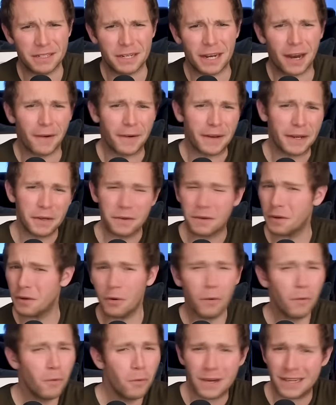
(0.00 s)
How you can
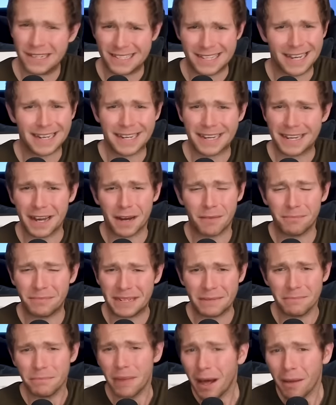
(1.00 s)
always take a
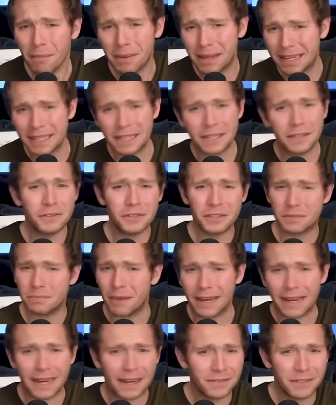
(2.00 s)
company public, you just
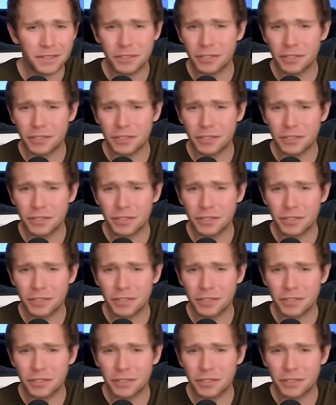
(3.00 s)
might have to